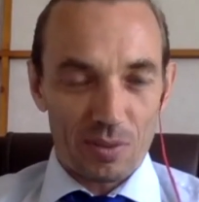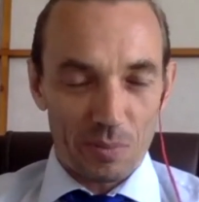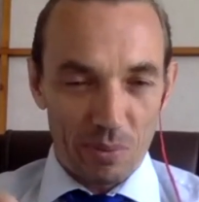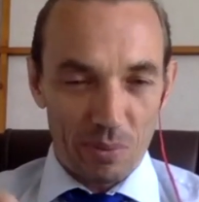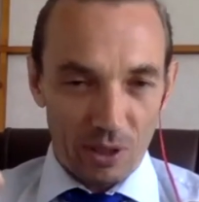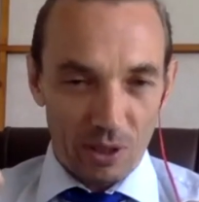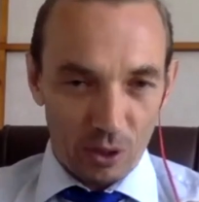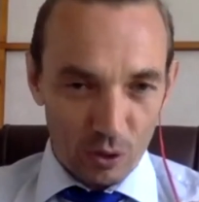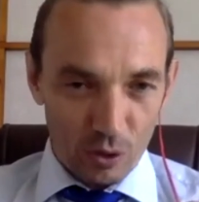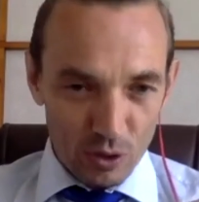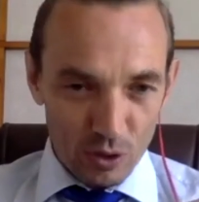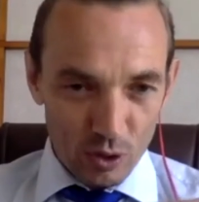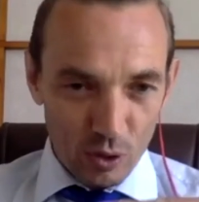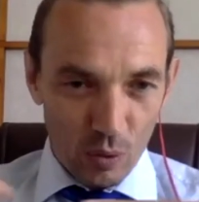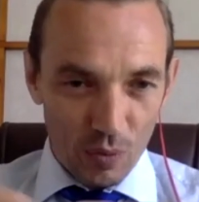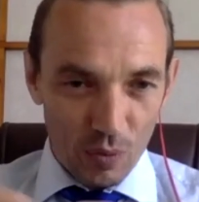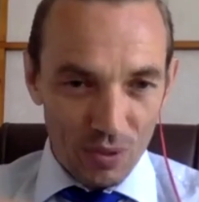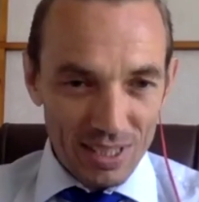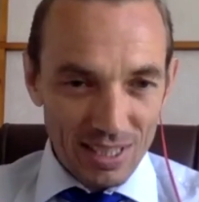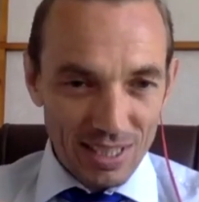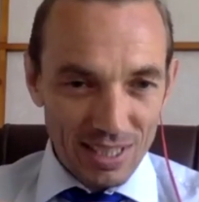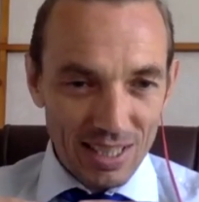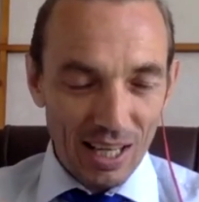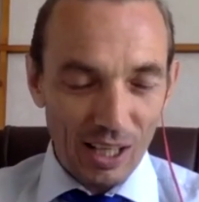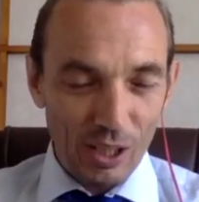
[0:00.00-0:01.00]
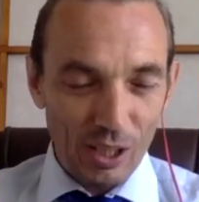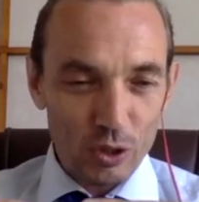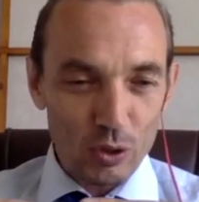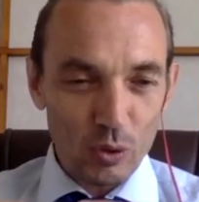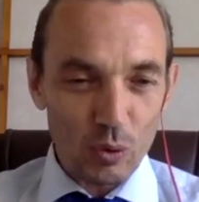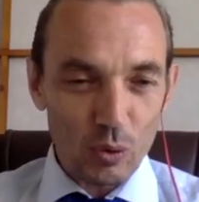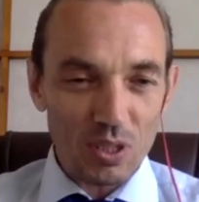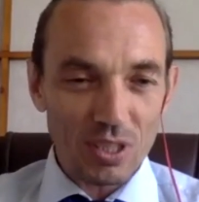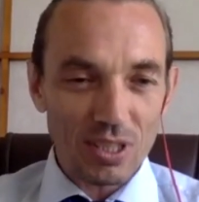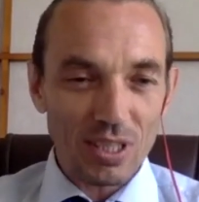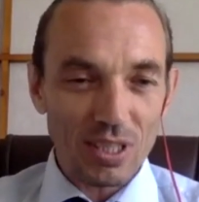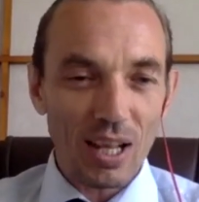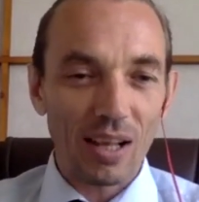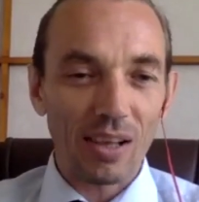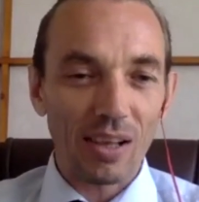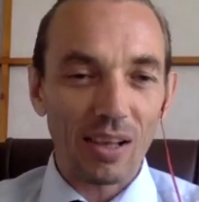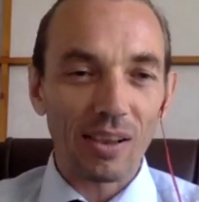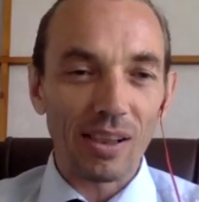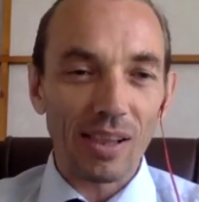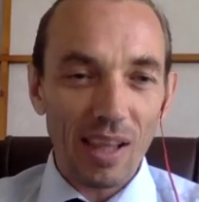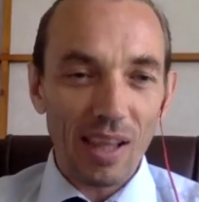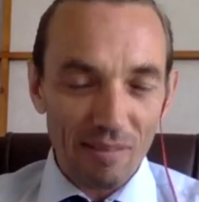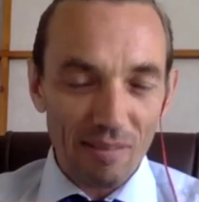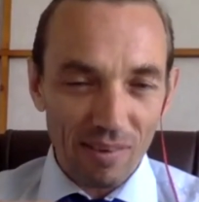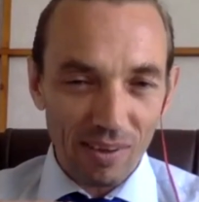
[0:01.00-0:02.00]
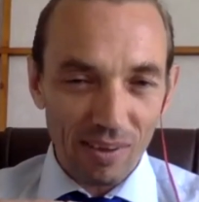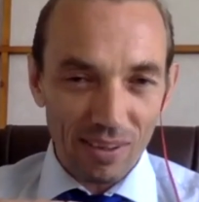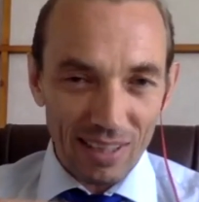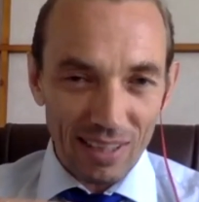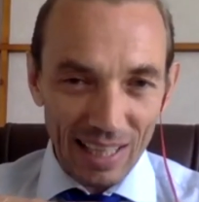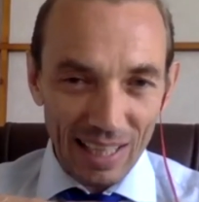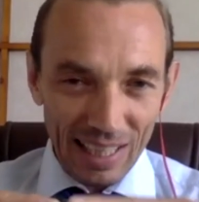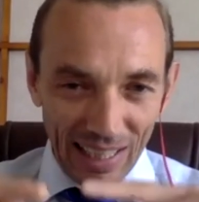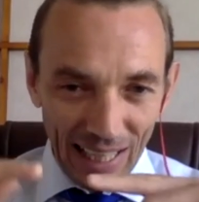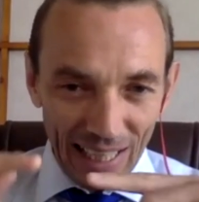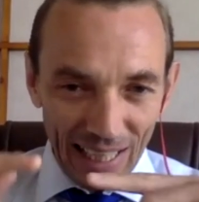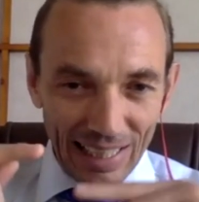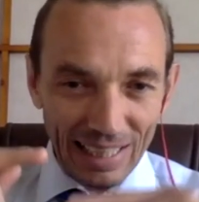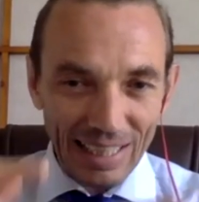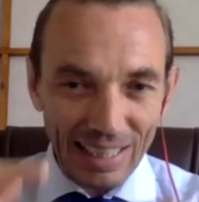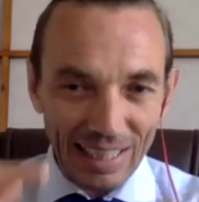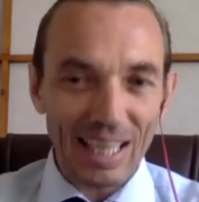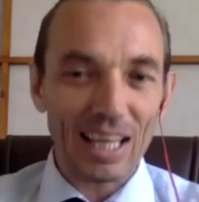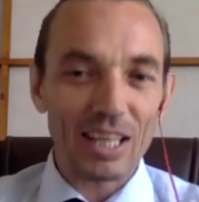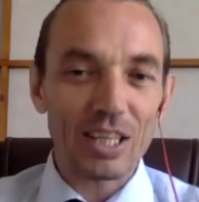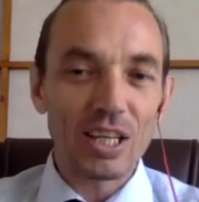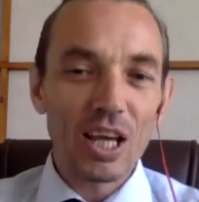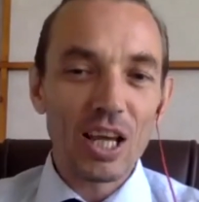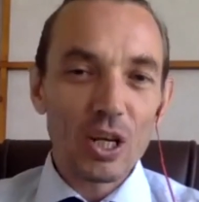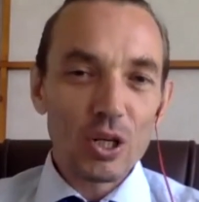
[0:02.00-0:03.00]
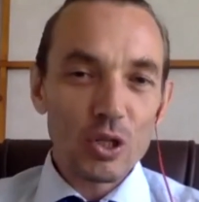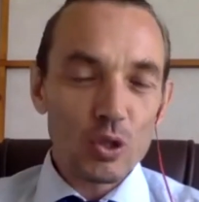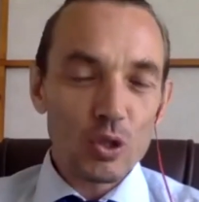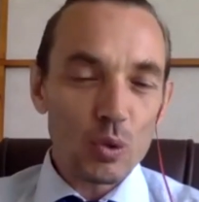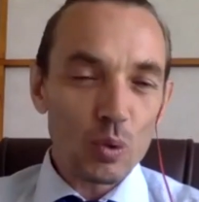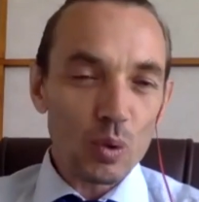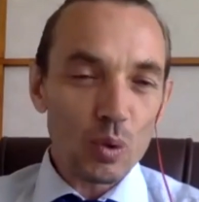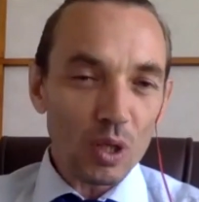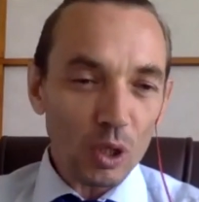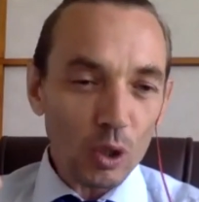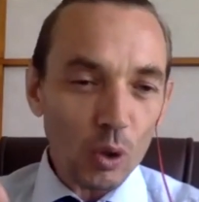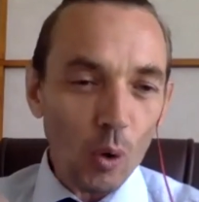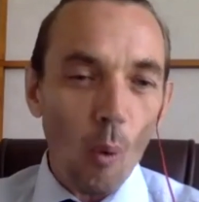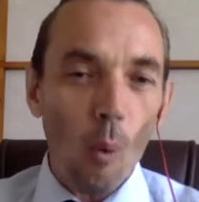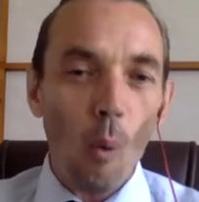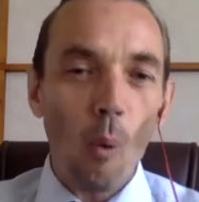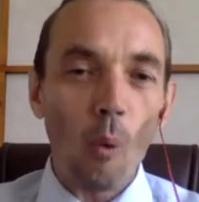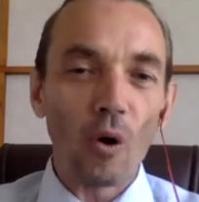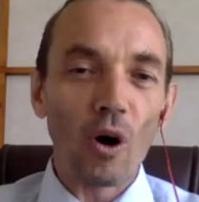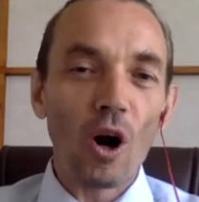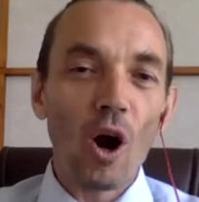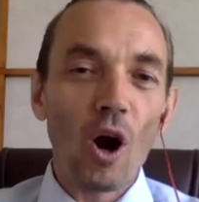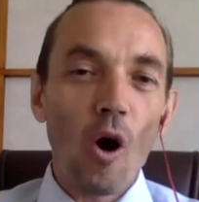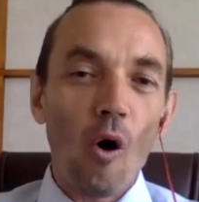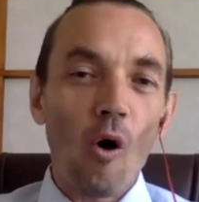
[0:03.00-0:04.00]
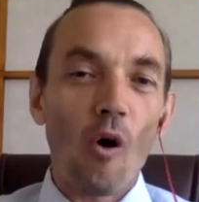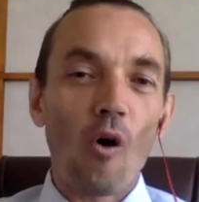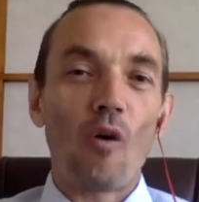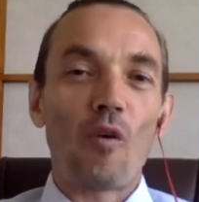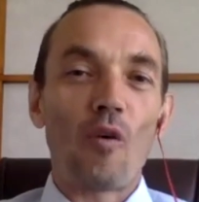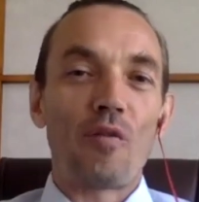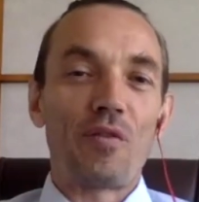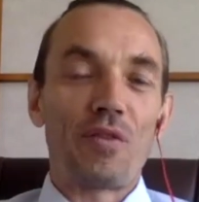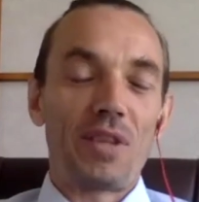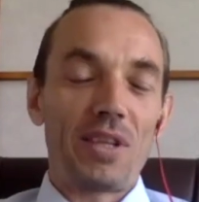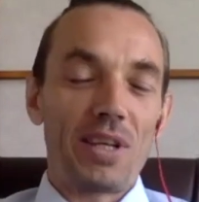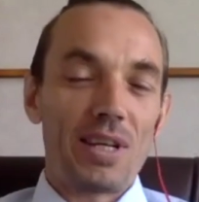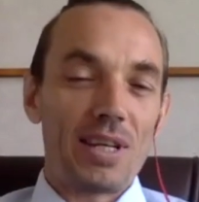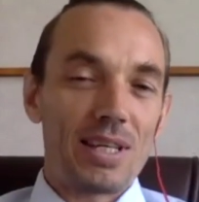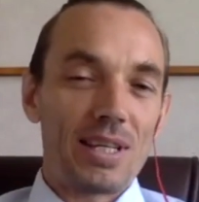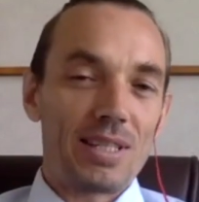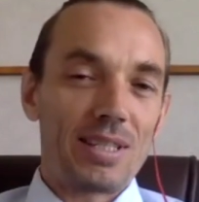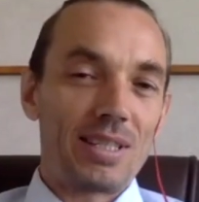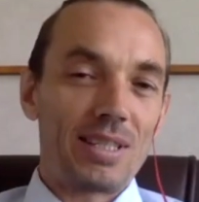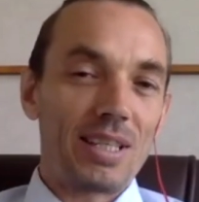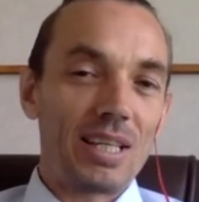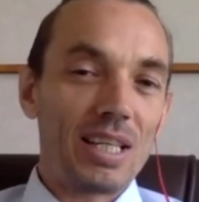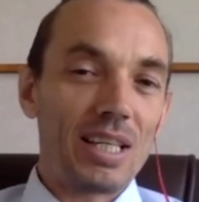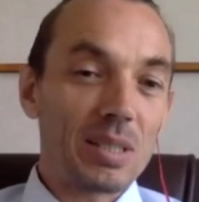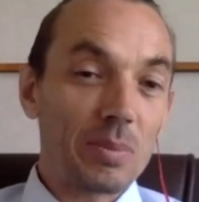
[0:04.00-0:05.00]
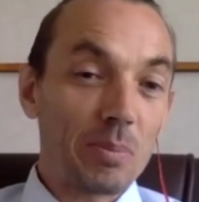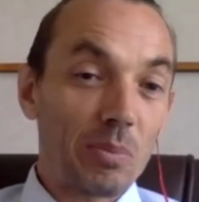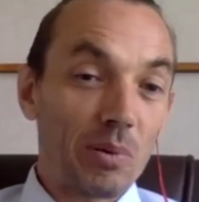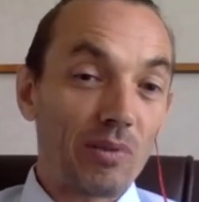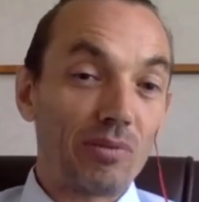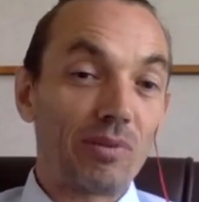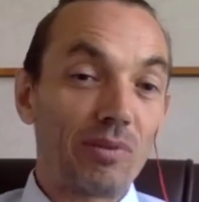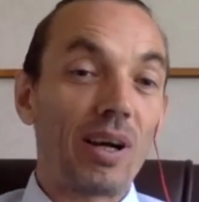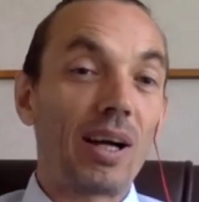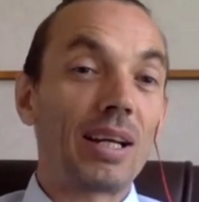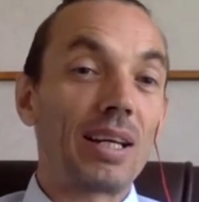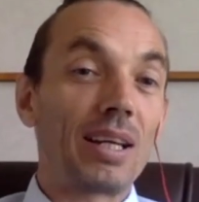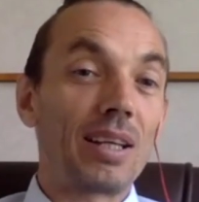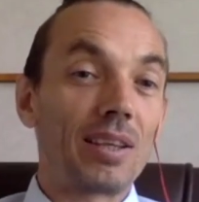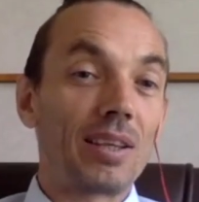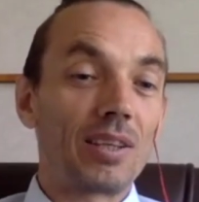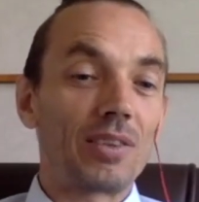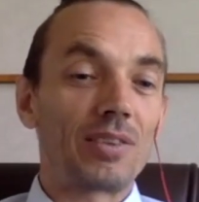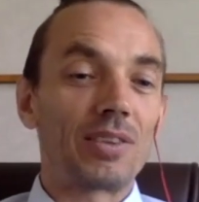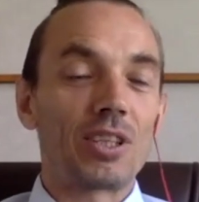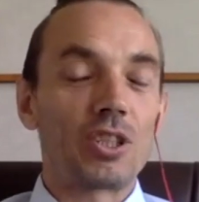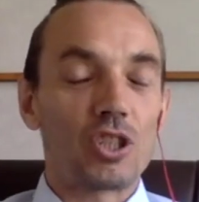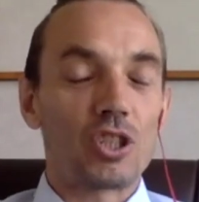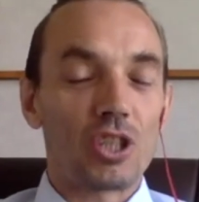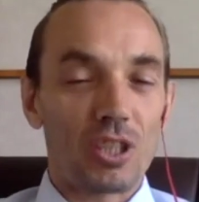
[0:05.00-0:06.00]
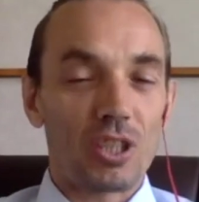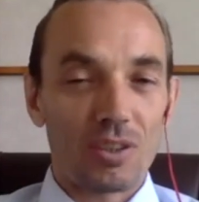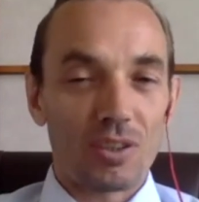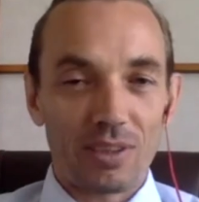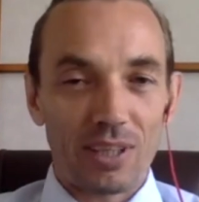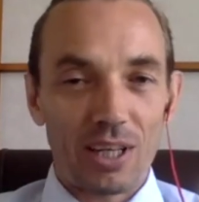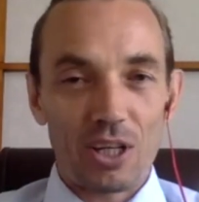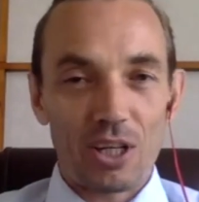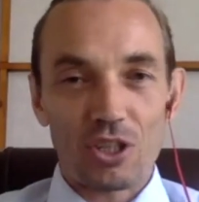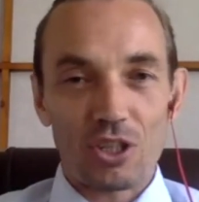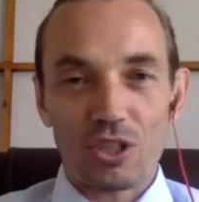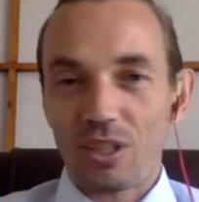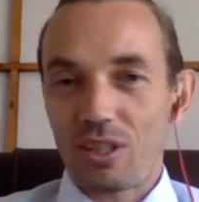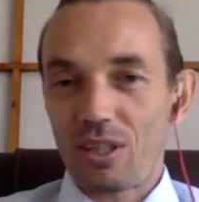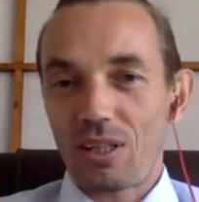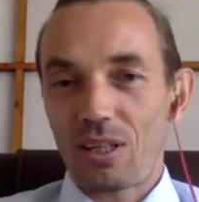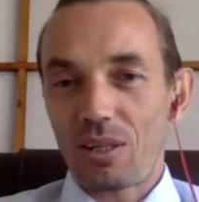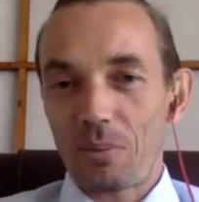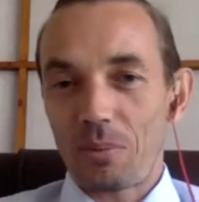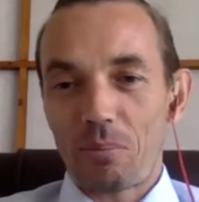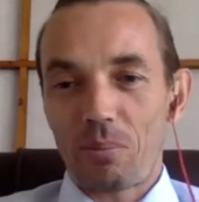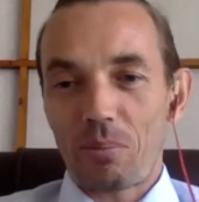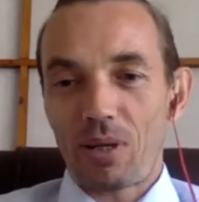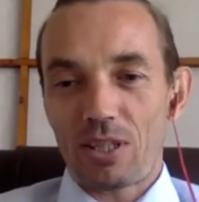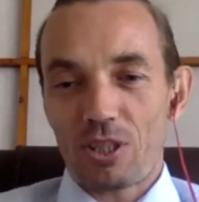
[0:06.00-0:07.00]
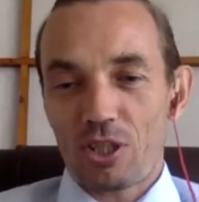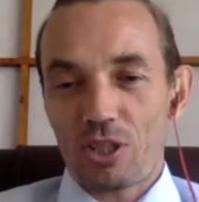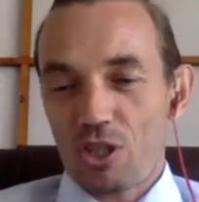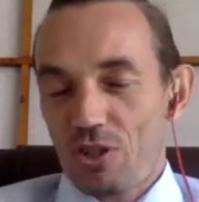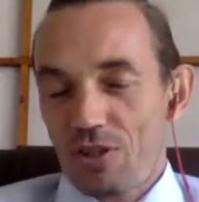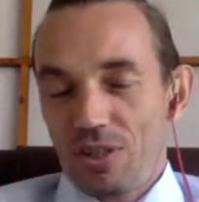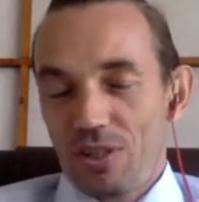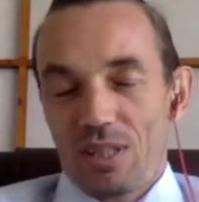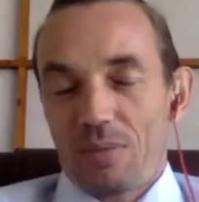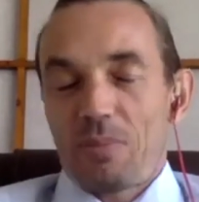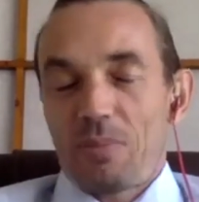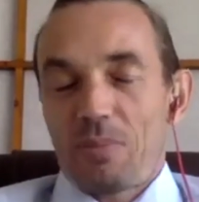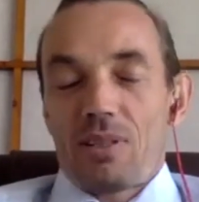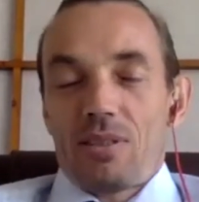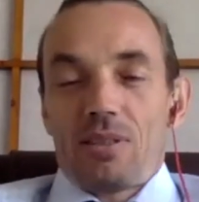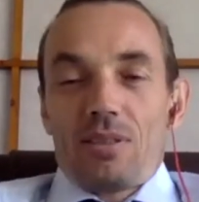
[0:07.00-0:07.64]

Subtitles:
because on cell-to-cell level, they can get to the core of the disease, providing the regeneration and the best treatment.